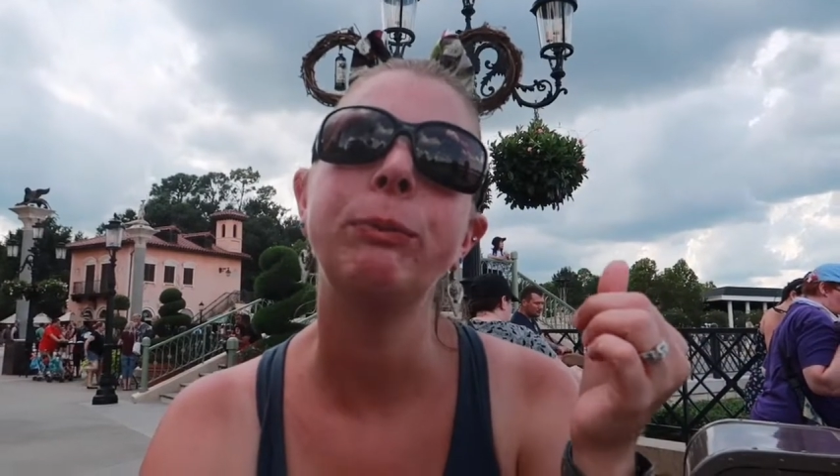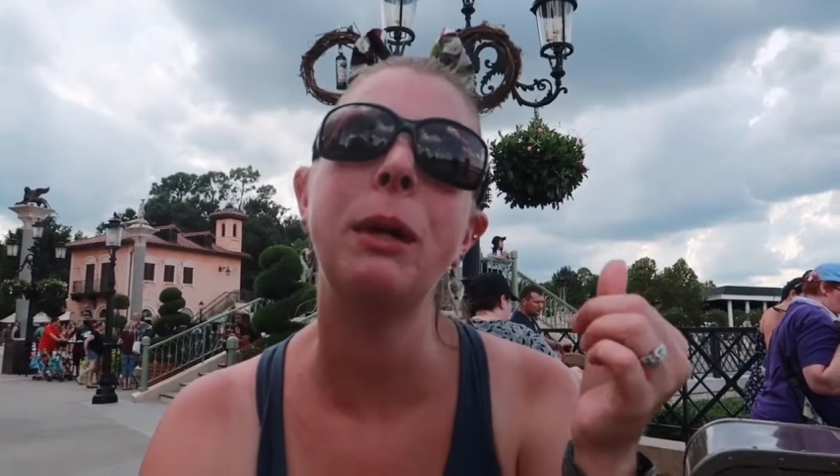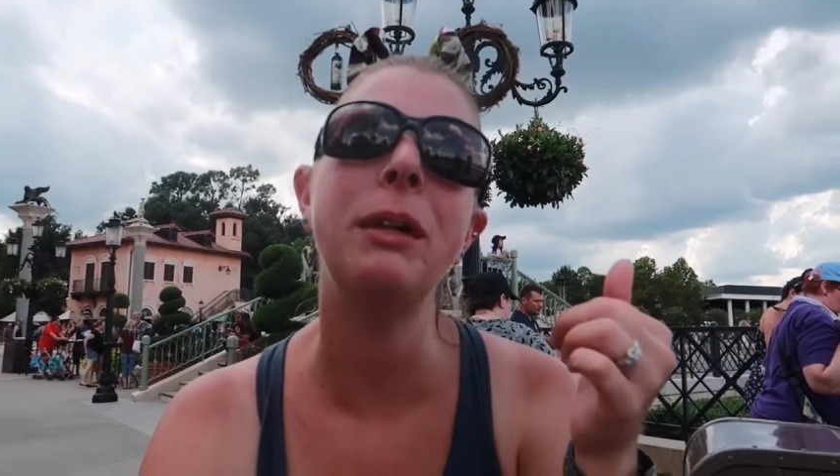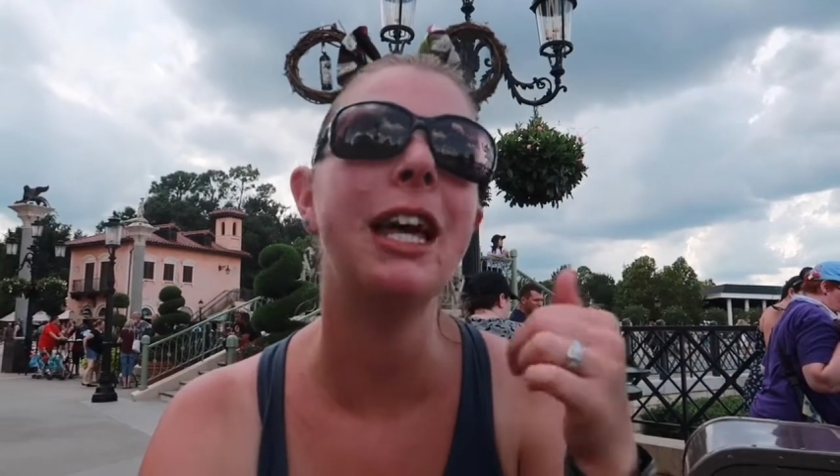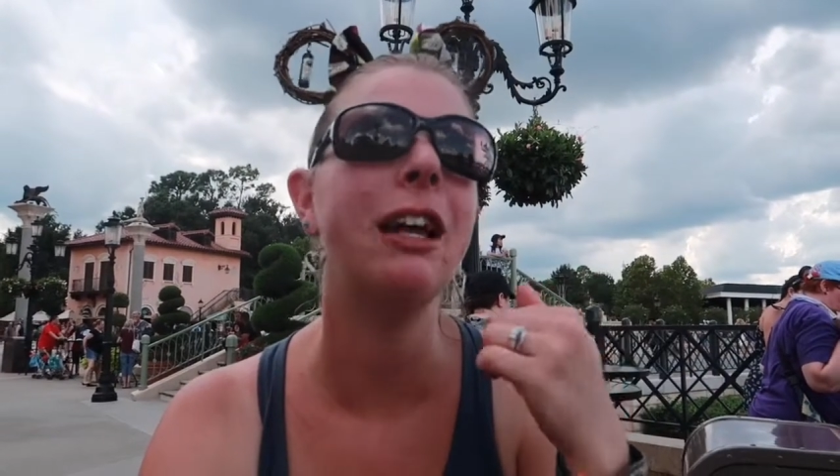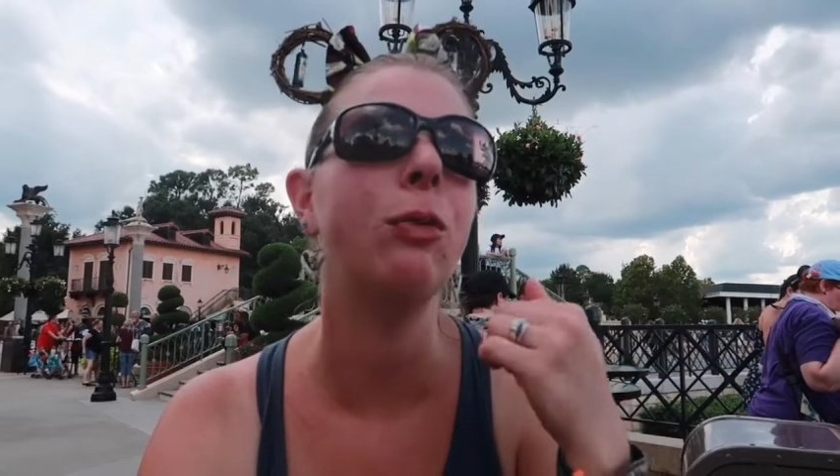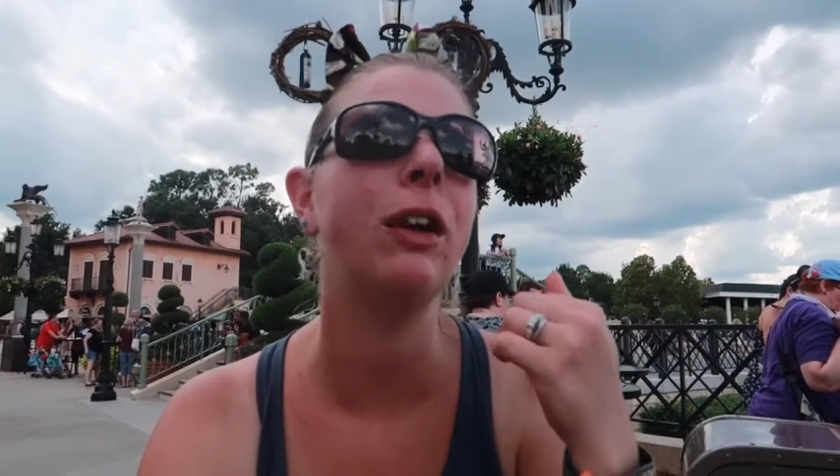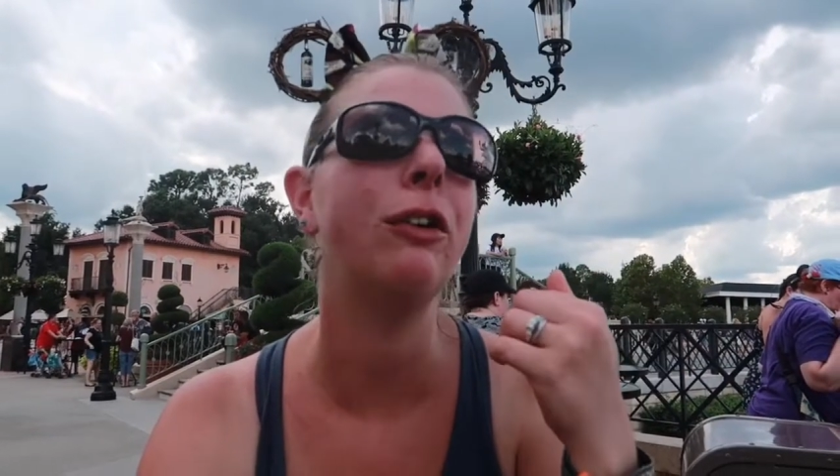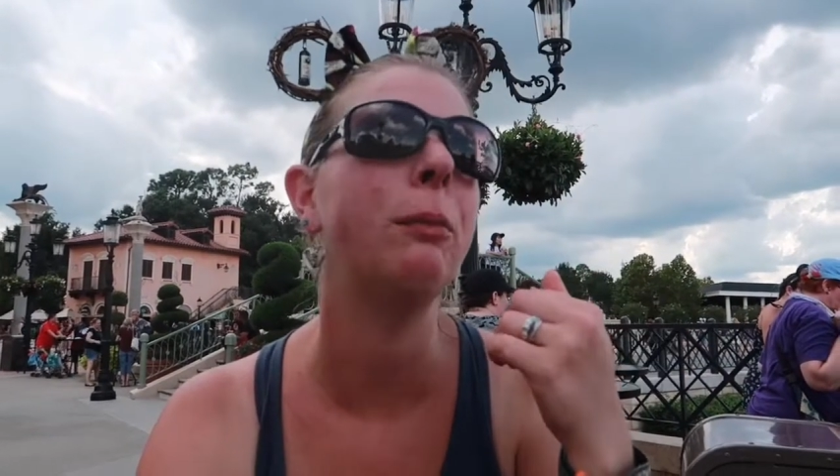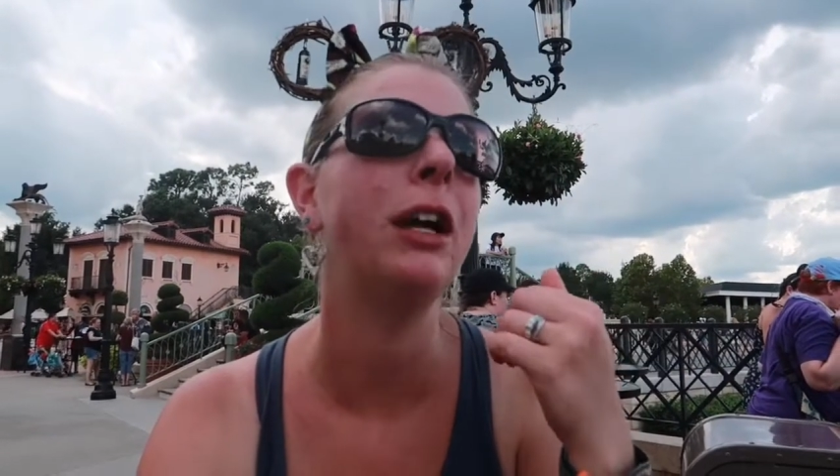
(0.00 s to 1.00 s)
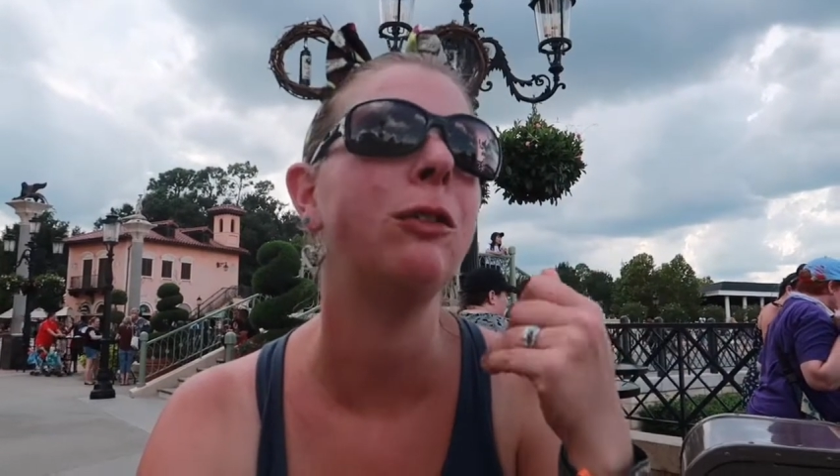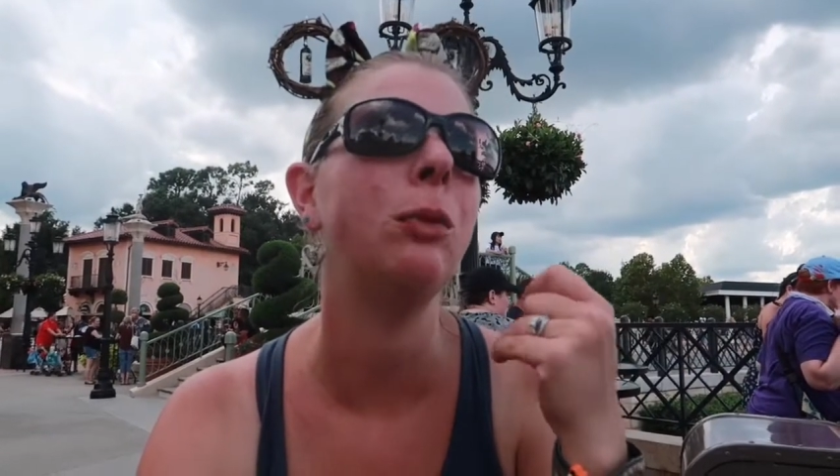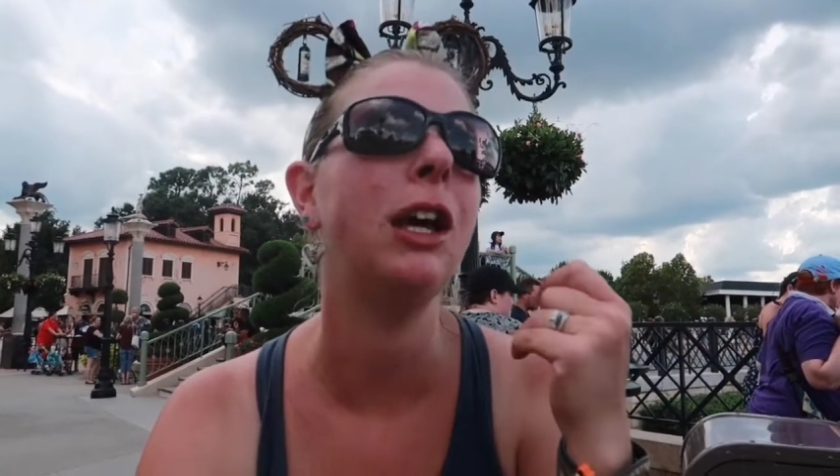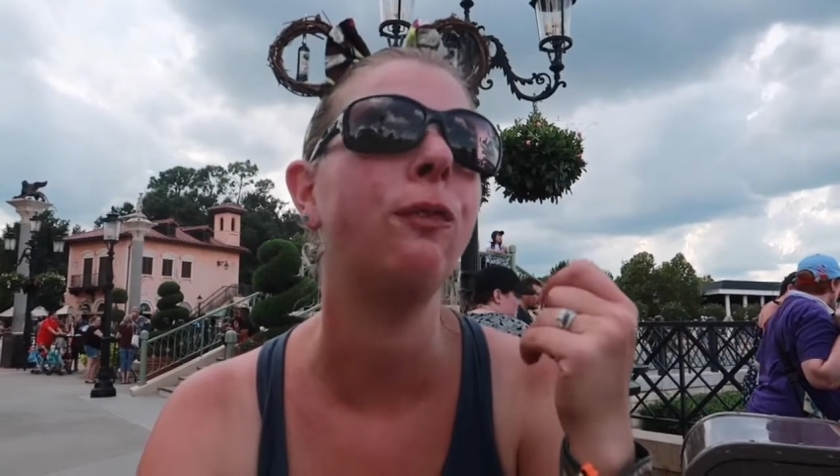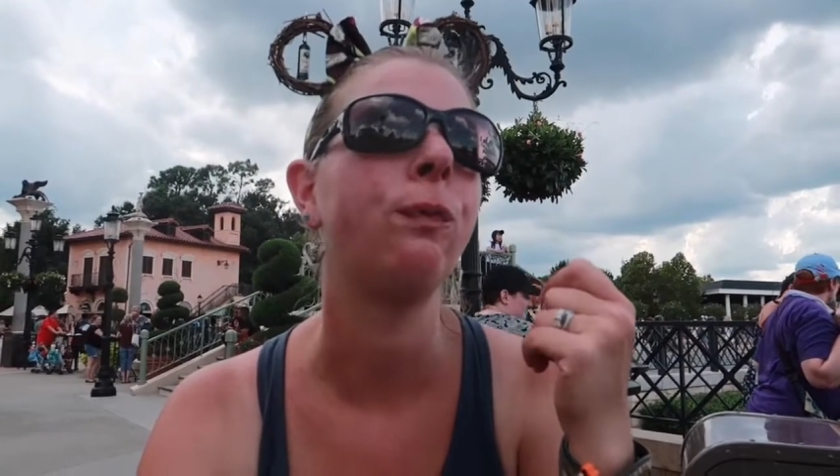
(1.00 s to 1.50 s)
Maybe that's what it reminds
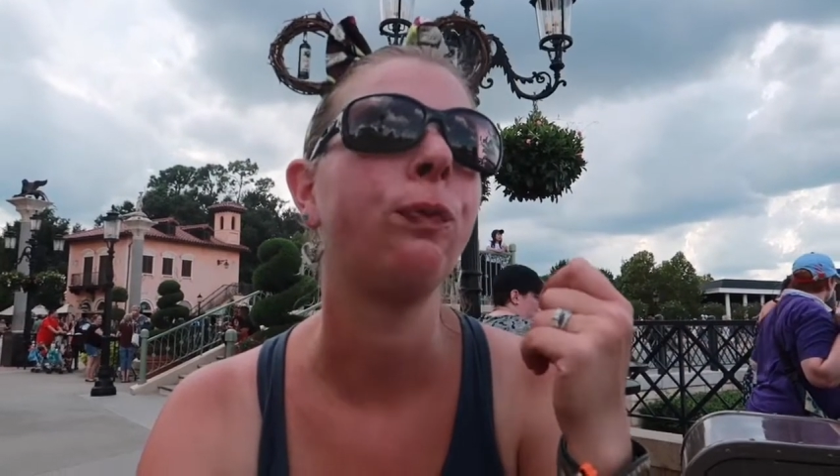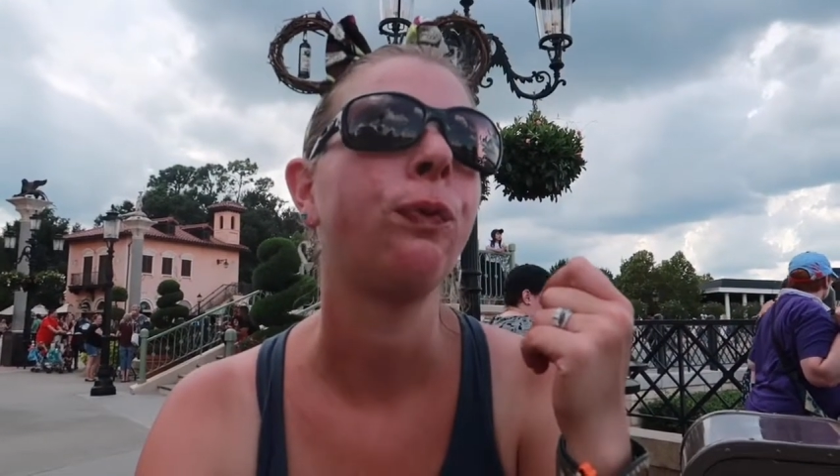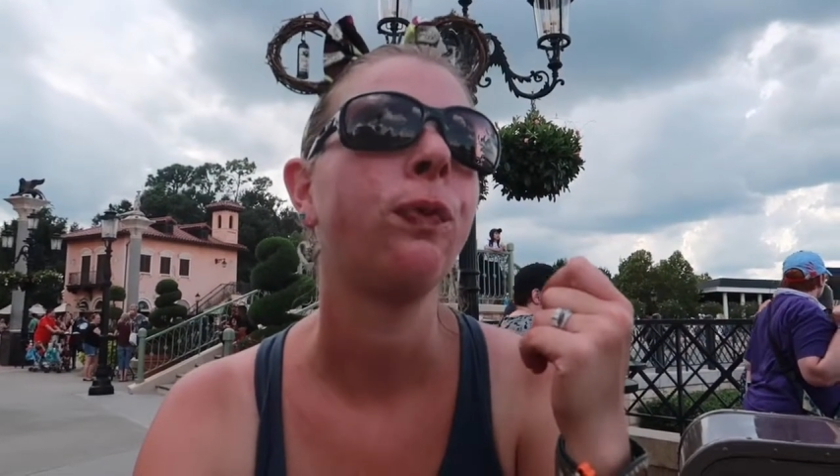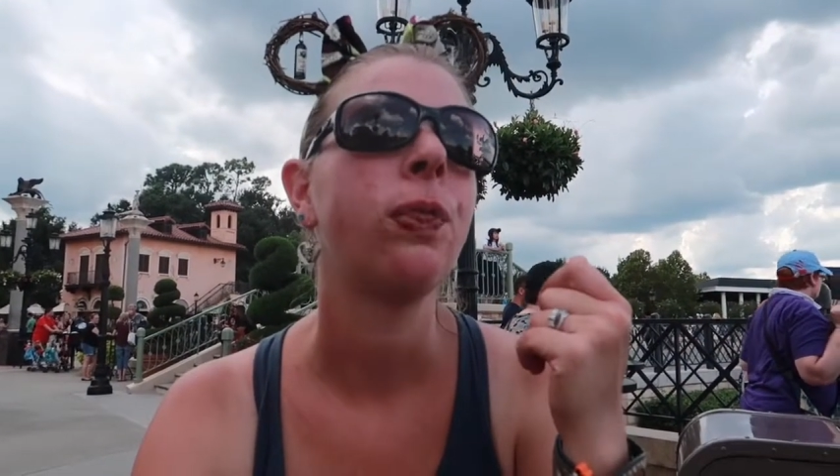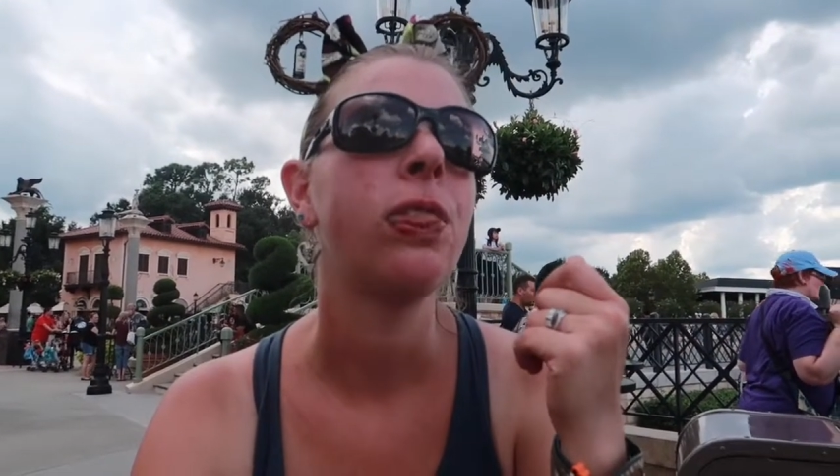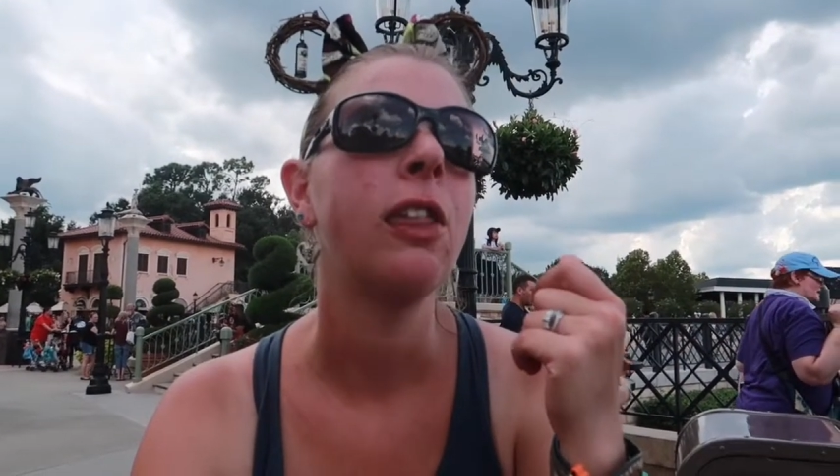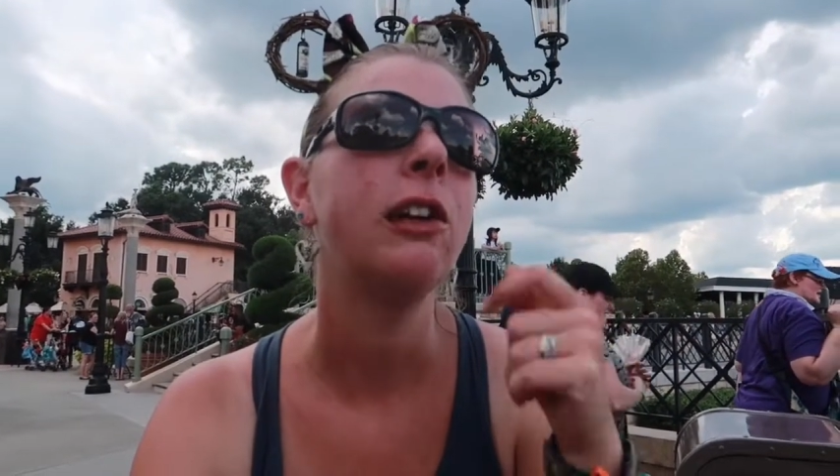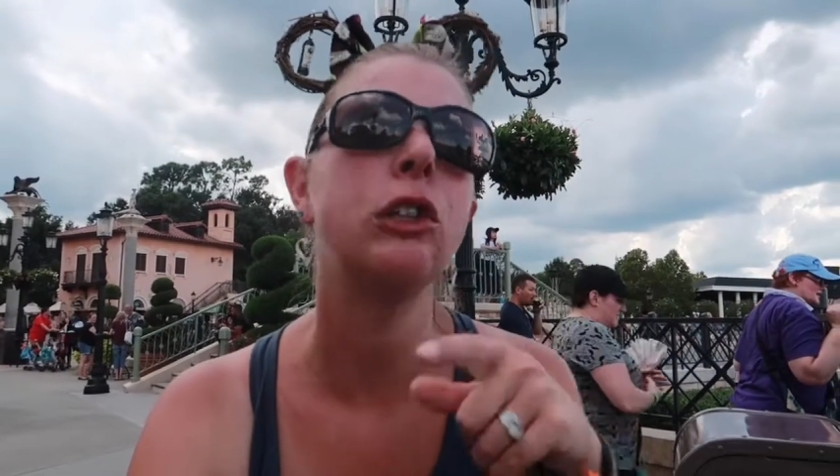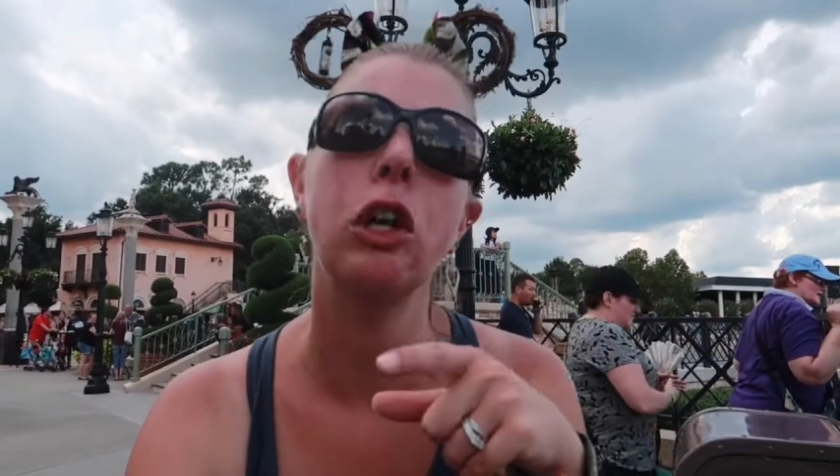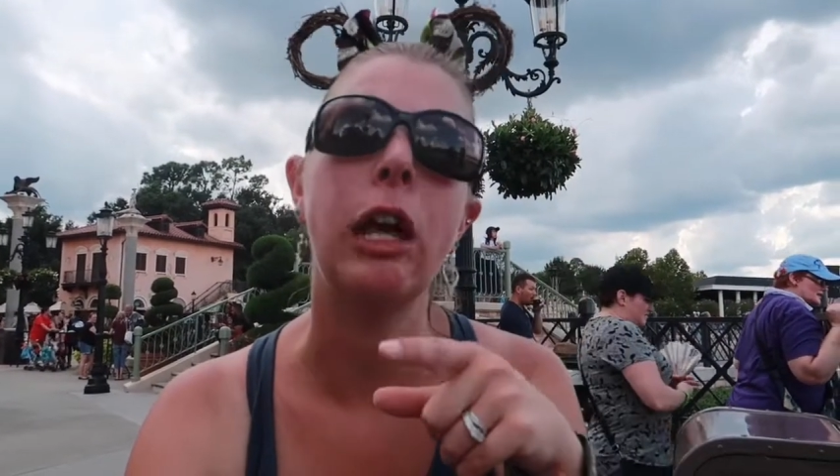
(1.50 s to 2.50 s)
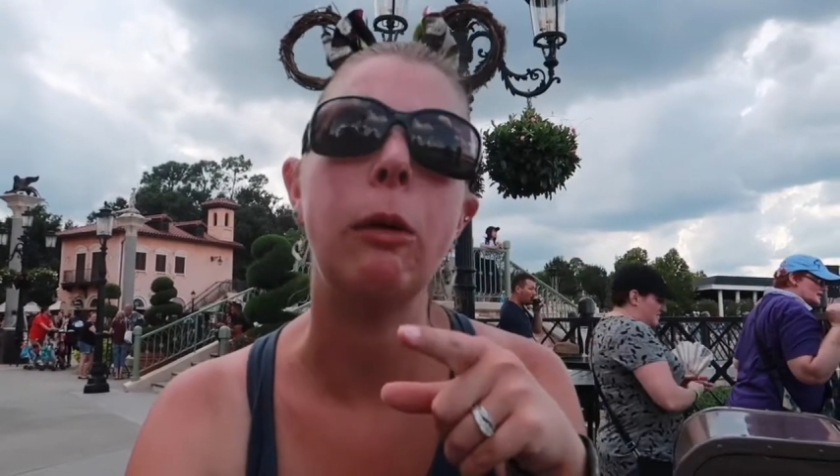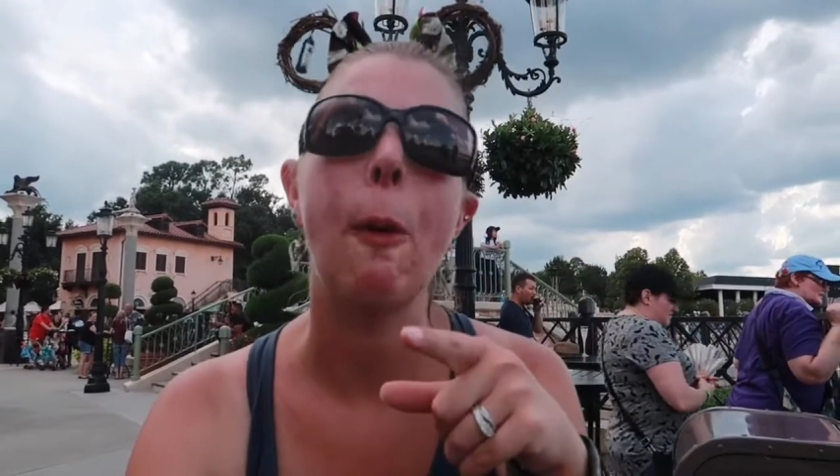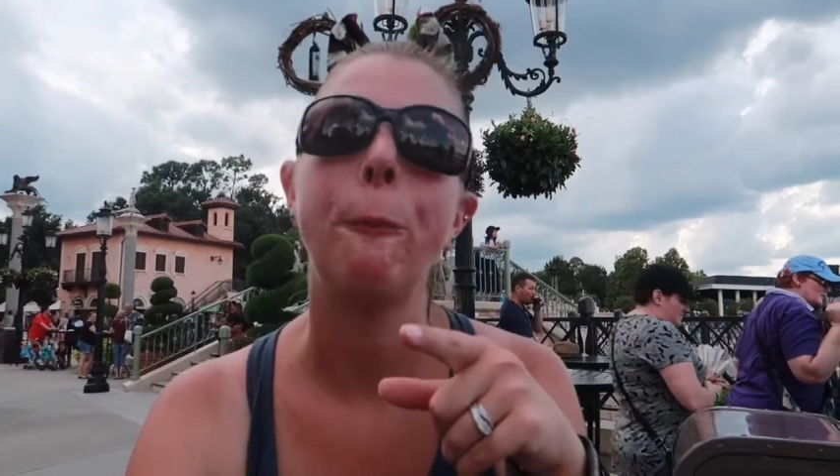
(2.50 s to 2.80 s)
me of. It's good.